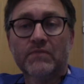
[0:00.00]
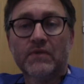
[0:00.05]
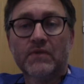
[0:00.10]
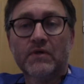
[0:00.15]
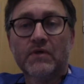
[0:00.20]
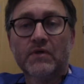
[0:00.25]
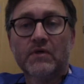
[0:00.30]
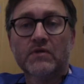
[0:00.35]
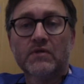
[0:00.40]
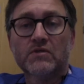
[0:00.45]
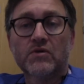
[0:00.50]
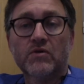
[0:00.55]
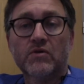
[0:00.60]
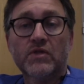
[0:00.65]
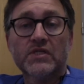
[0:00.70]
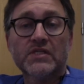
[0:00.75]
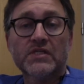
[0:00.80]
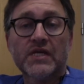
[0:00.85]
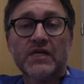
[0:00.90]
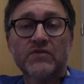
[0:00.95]
So in this
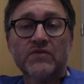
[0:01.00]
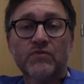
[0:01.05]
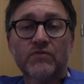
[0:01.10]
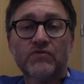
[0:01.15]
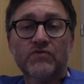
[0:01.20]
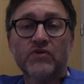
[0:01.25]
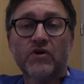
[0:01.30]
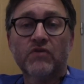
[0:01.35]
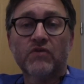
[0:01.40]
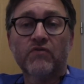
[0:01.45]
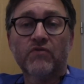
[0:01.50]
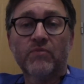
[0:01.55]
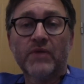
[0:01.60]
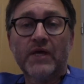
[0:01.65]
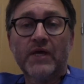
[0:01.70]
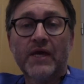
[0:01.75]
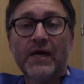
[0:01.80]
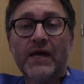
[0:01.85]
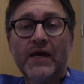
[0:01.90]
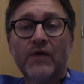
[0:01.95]
case, we started from the
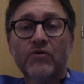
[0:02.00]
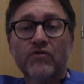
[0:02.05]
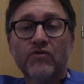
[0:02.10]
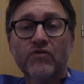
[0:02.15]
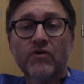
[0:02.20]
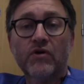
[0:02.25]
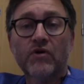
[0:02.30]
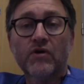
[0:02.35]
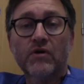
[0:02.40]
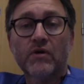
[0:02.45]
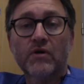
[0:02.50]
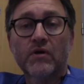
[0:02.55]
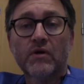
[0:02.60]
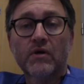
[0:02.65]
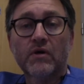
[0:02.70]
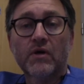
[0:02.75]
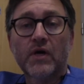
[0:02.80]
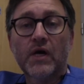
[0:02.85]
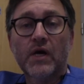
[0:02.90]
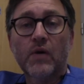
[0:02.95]
outside
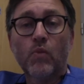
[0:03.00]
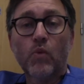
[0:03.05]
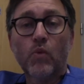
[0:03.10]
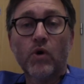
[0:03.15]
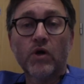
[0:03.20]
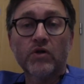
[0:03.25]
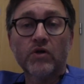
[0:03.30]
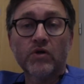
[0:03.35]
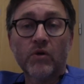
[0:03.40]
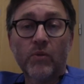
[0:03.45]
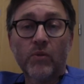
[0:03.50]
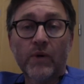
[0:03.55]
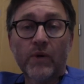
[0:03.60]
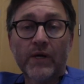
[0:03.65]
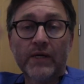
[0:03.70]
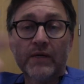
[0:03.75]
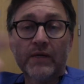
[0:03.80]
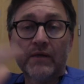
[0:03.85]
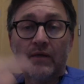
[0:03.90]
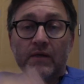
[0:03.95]
and worked our way
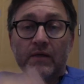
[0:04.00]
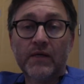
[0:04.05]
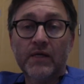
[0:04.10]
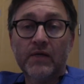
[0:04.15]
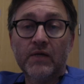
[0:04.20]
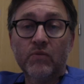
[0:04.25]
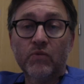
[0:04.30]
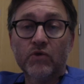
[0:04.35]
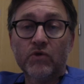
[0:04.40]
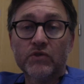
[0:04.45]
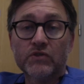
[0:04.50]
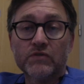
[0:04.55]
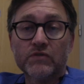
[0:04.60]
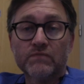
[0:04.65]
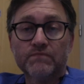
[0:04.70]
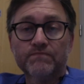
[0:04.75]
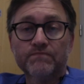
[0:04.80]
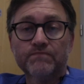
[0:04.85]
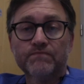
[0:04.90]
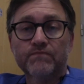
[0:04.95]
inwards.
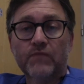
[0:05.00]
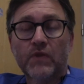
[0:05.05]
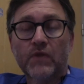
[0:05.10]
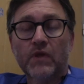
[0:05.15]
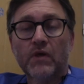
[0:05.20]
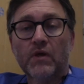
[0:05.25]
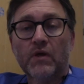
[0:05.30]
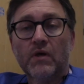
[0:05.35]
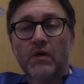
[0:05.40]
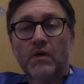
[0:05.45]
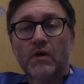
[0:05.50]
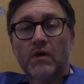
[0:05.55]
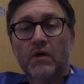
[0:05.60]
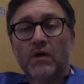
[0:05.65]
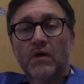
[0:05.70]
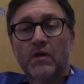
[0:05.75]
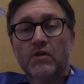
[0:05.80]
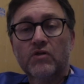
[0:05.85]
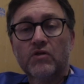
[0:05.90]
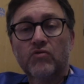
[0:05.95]

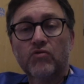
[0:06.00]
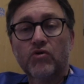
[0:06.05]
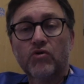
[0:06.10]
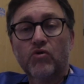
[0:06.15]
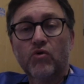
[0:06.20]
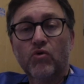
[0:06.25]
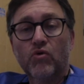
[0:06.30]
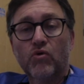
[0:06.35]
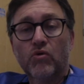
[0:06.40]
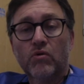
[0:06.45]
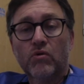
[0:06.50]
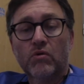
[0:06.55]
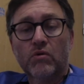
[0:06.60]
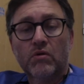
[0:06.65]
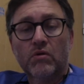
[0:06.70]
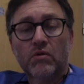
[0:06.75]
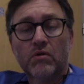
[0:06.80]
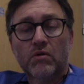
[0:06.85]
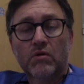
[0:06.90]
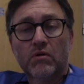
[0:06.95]
To recall,
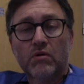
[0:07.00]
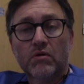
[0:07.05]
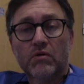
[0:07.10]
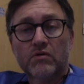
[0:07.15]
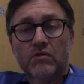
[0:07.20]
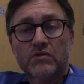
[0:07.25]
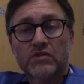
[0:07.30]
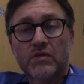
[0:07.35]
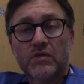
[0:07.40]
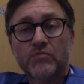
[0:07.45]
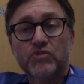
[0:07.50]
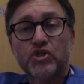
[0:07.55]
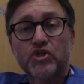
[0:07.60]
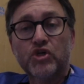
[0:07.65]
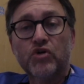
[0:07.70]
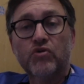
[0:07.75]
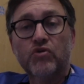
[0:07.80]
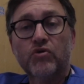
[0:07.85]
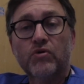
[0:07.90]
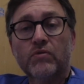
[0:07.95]

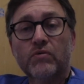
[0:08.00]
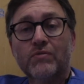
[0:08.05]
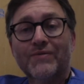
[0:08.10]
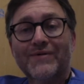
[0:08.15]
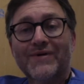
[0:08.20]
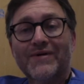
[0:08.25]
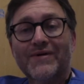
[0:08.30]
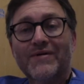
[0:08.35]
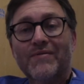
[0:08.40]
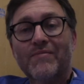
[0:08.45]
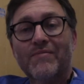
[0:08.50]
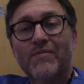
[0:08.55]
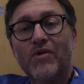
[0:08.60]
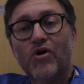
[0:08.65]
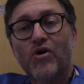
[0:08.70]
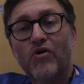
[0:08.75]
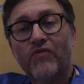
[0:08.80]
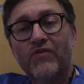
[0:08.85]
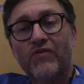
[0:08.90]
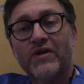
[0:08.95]
subdural
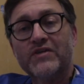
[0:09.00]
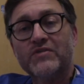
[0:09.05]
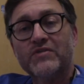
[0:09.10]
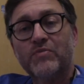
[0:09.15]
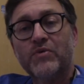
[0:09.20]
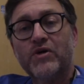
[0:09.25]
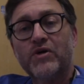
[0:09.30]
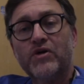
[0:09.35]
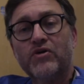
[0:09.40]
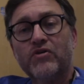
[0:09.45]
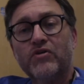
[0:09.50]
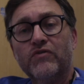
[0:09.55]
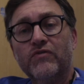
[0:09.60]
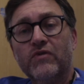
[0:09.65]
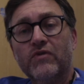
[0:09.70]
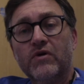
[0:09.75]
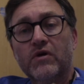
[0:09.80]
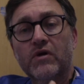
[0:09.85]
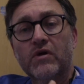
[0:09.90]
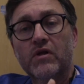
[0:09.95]
often has a period
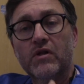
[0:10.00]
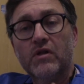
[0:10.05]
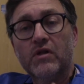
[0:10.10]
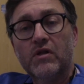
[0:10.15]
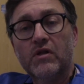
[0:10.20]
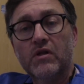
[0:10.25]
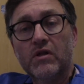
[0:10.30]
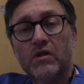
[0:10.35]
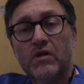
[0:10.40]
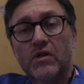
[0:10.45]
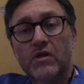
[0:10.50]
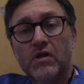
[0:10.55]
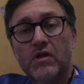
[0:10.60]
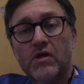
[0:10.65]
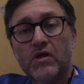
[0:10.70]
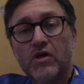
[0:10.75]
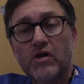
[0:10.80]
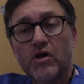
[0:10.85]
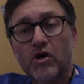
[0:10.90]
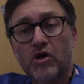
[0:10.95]

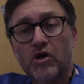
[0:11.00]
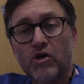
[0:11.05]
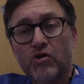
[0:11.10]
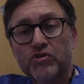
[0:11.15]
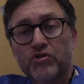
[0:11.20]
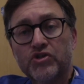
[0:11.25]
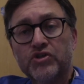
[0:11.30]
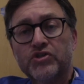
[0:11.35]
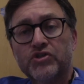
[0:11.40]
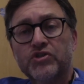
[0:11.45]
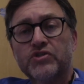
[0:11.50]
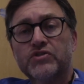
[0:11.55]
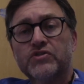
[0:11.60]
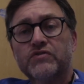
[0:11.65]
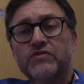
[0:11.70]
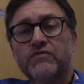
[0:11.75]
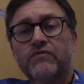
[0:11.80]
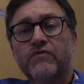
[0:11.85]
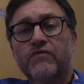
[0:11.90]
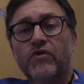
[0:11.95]
of unconsciousness
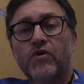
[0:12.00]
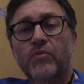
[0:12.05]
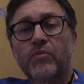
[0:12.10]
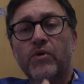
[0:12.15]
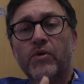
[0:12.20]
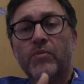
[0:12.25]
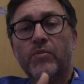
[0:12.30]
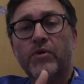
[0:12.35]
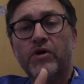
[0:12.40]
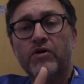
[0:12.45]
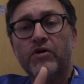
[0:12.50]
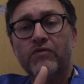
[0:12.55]
followed by a period